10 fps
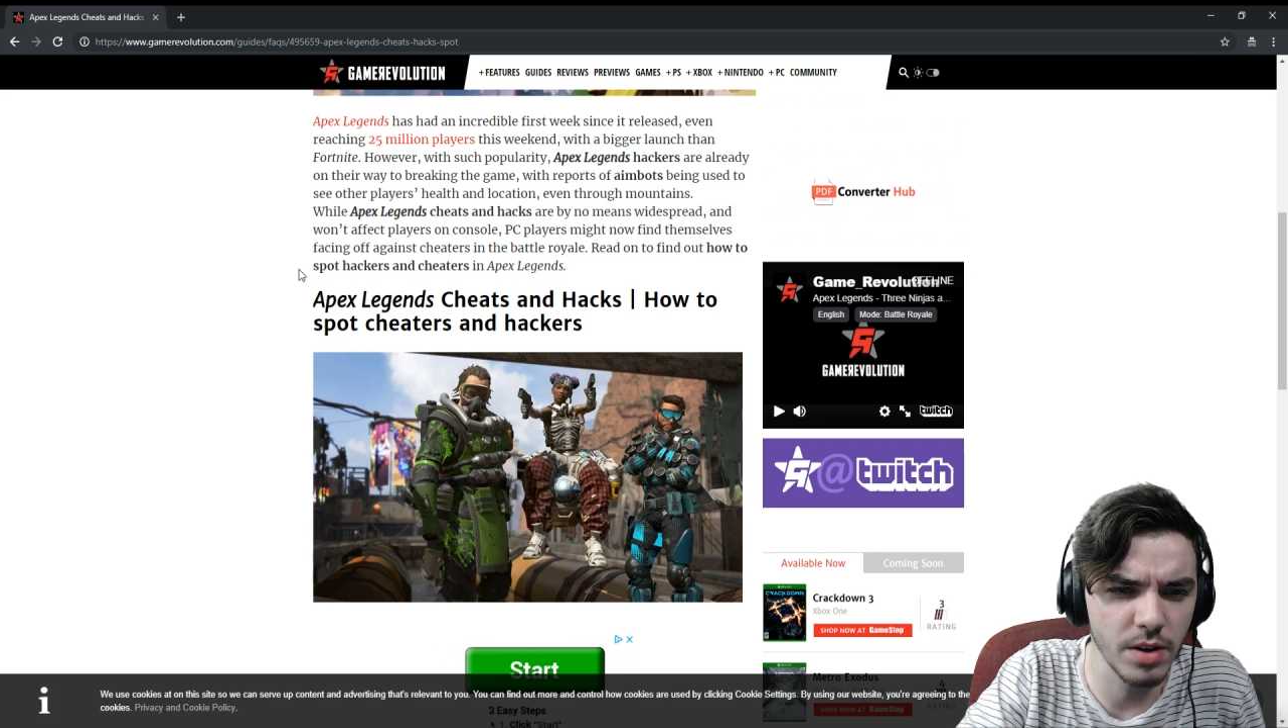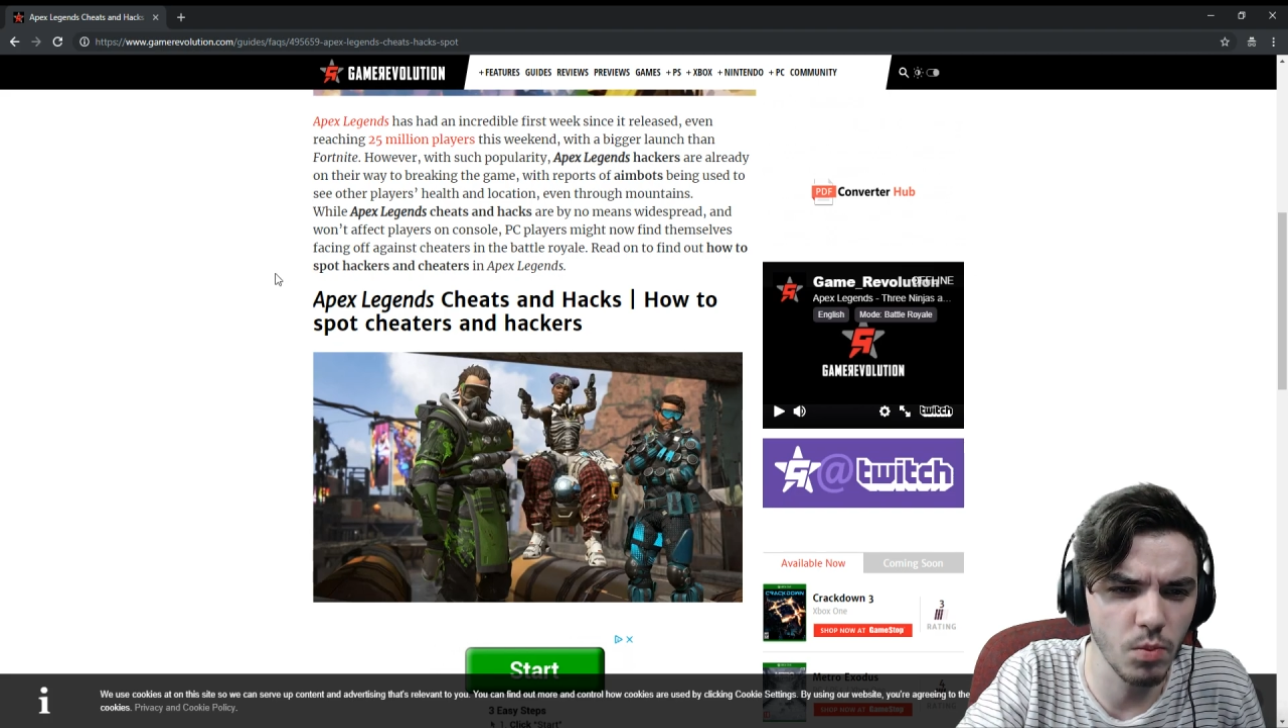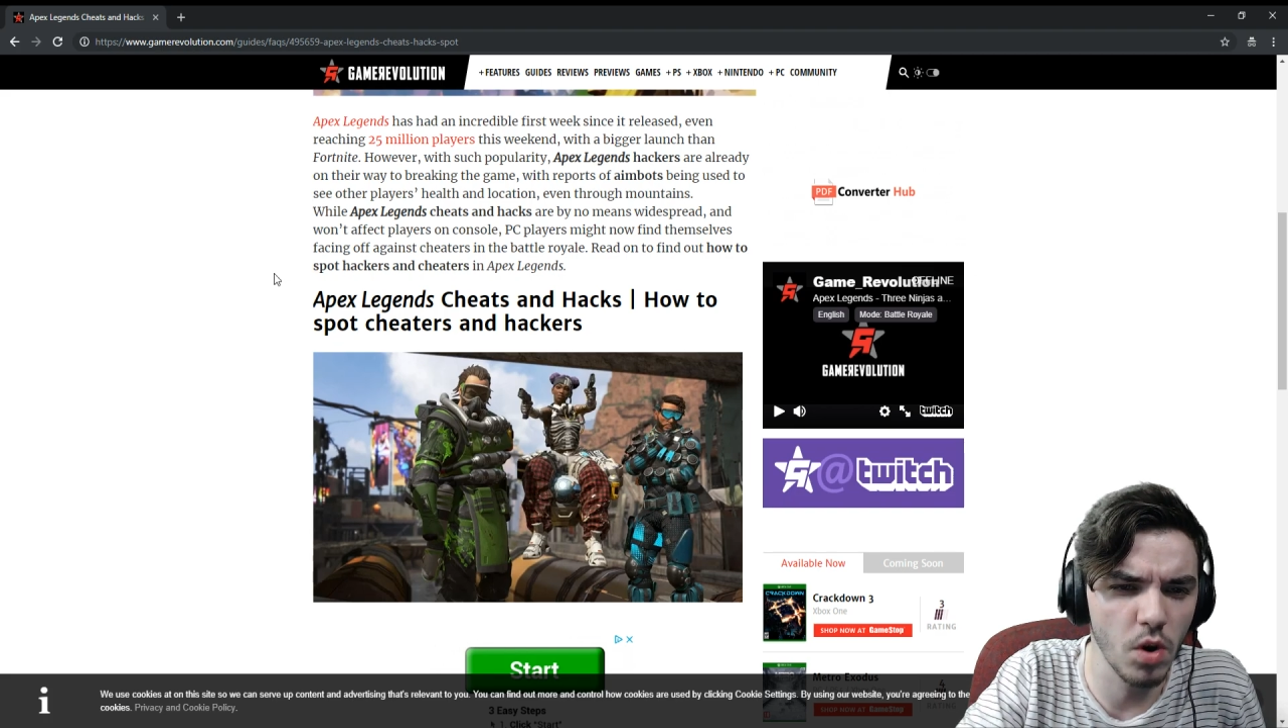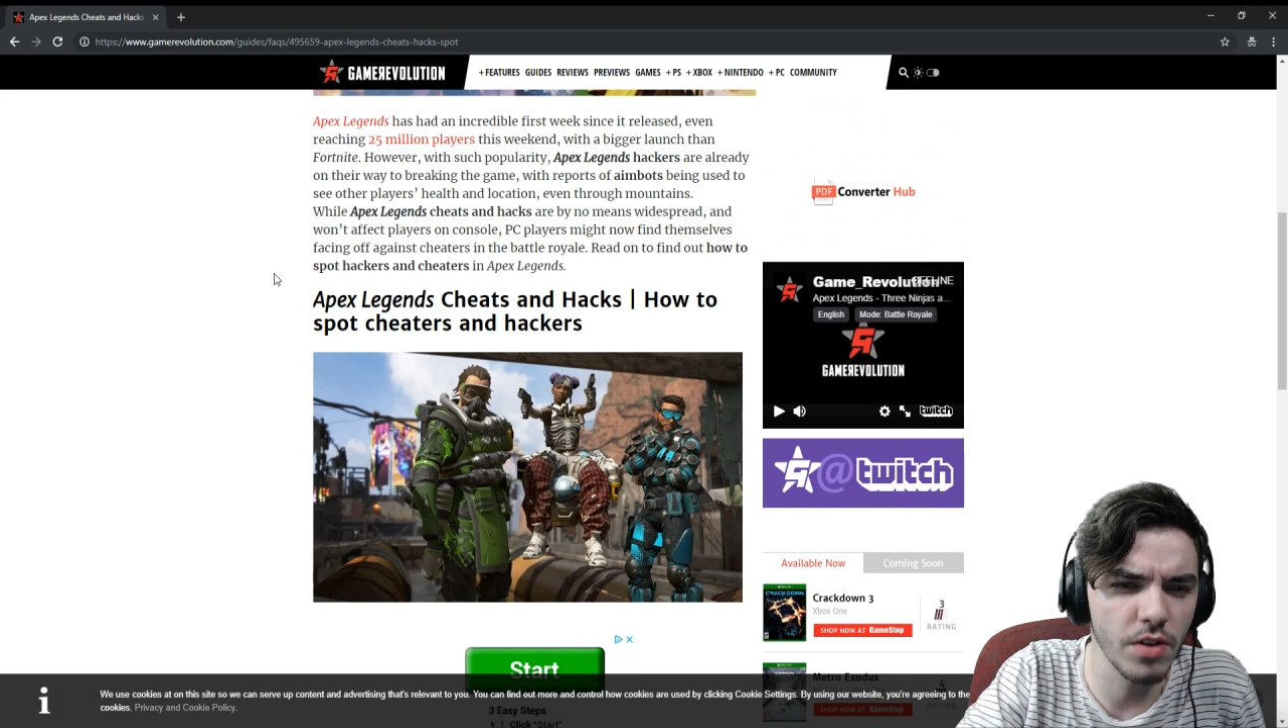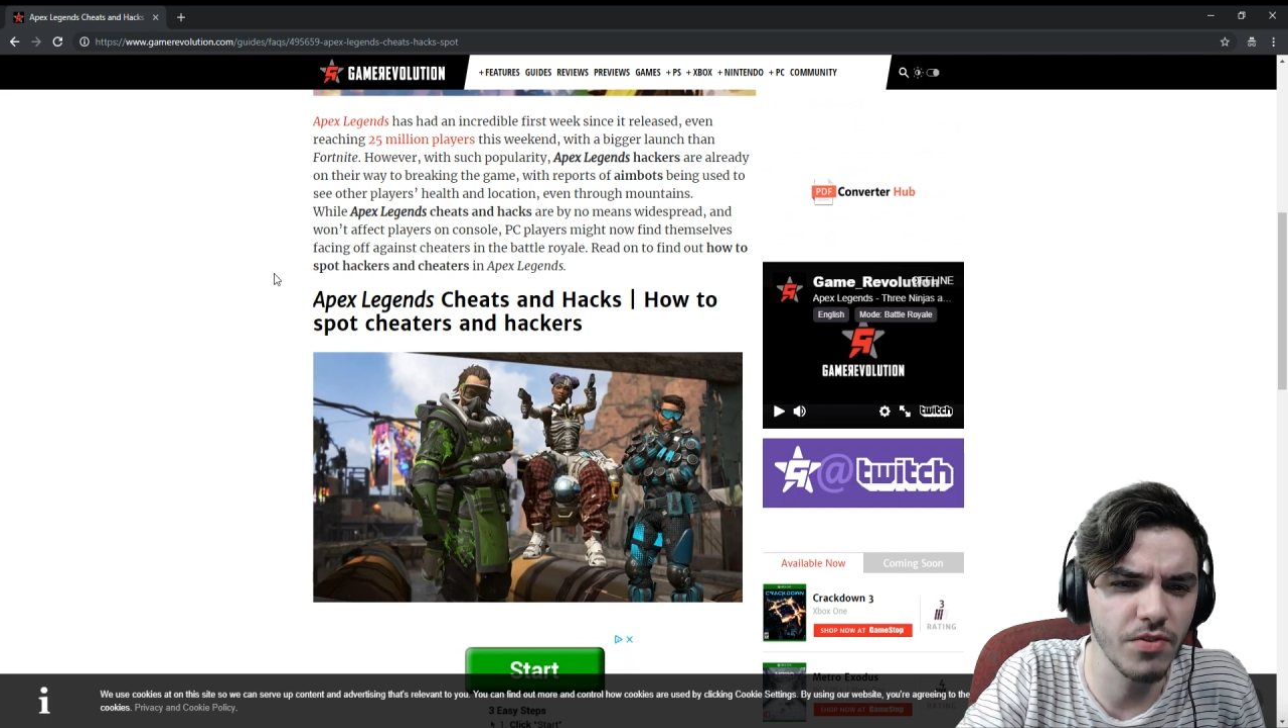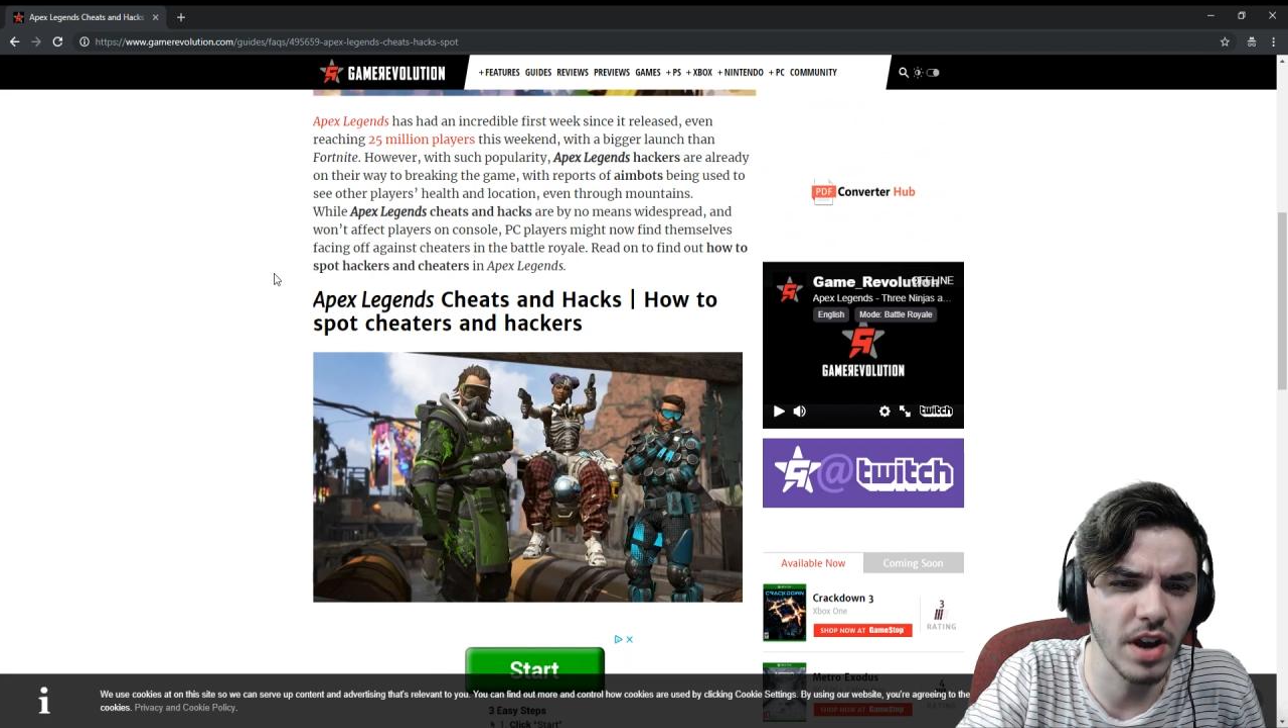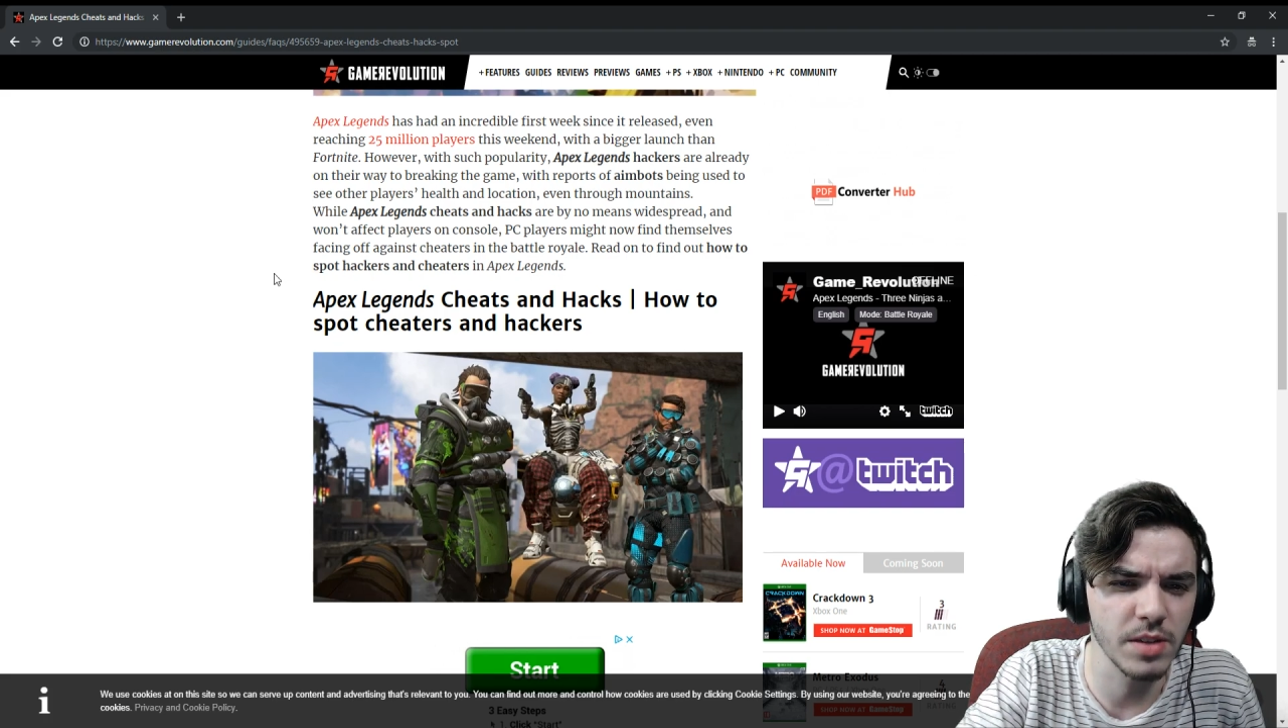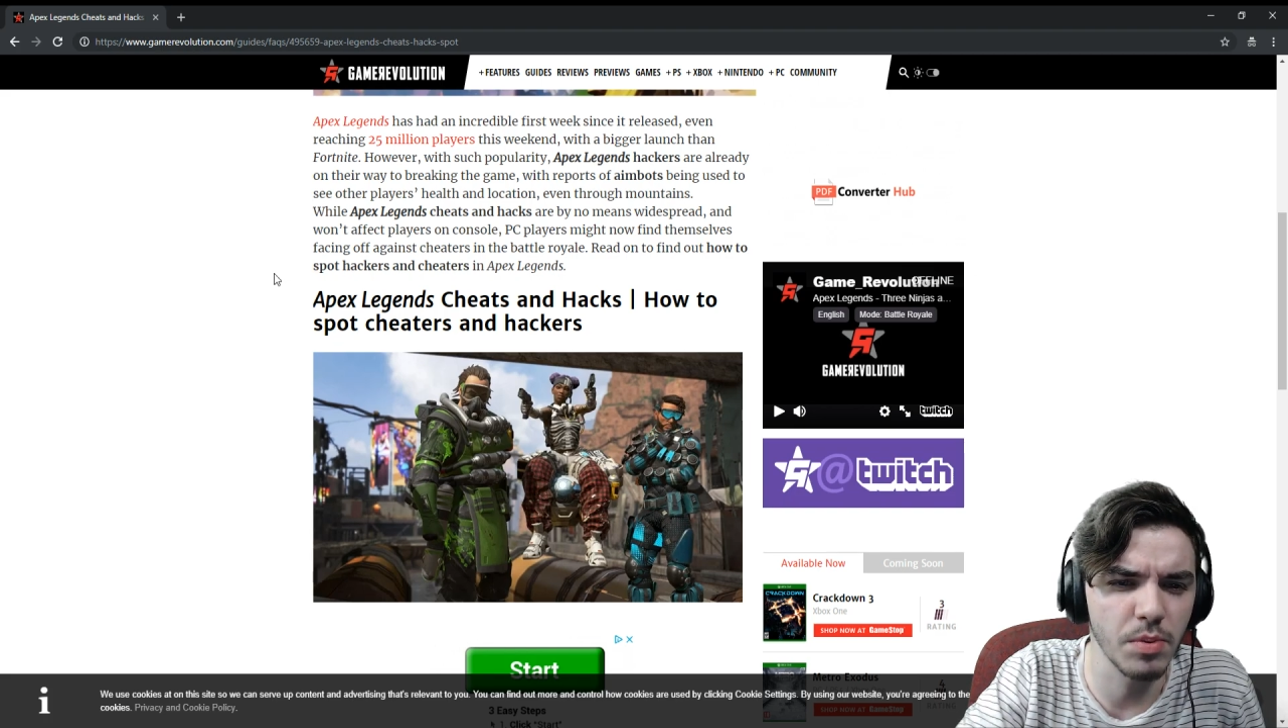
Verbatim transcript: and won't affect